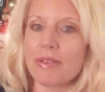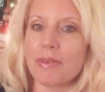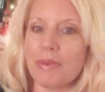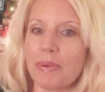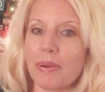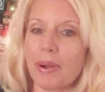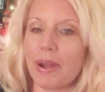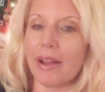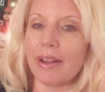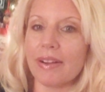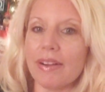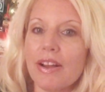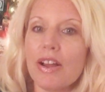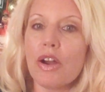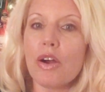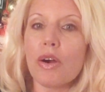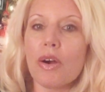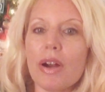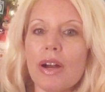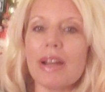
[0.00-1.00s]
well,
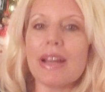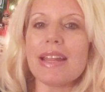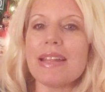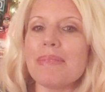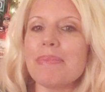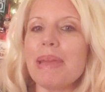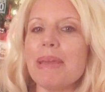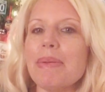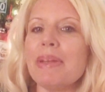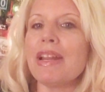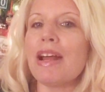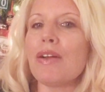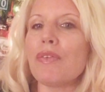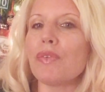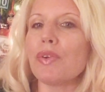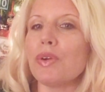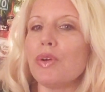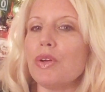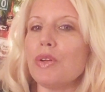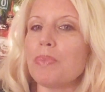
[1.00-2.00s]
or maybe
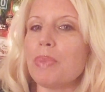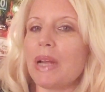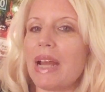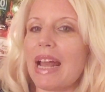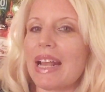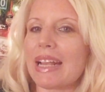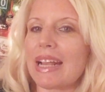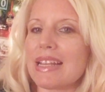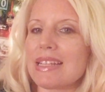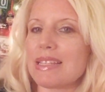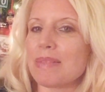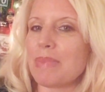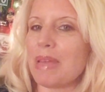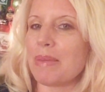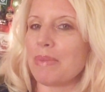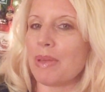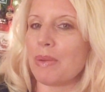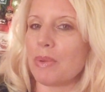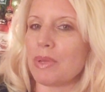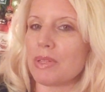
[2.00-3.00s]
not rude, but I guess
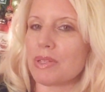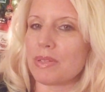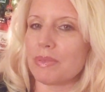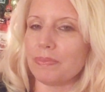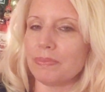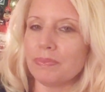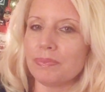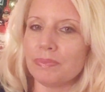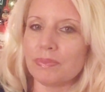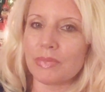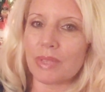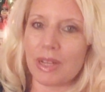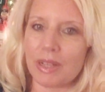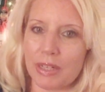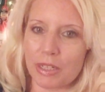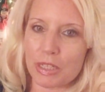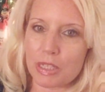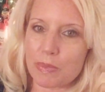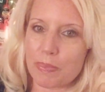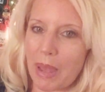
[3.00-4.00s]
maybe it was
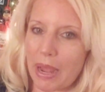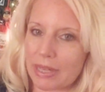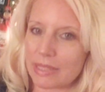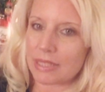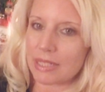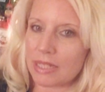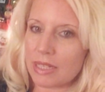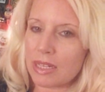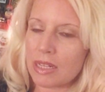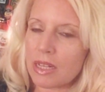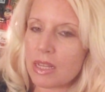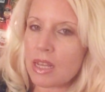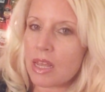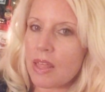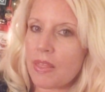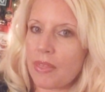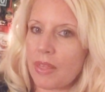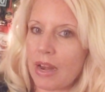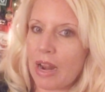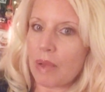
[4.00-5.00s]
unexpected
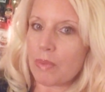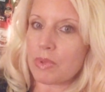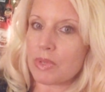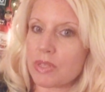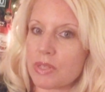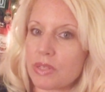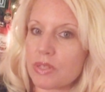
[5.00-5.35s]
that I